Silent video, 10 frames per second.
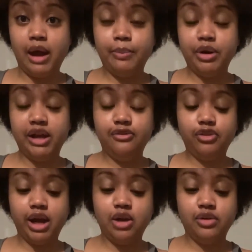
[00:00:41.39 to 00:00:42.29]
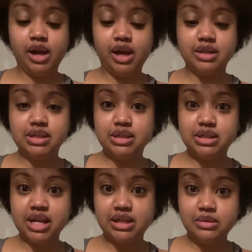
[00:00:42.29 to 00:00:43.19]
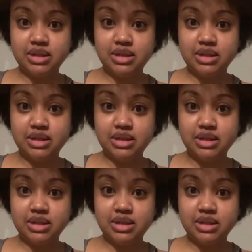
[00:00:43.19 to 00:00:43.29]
pre-fragrance scents,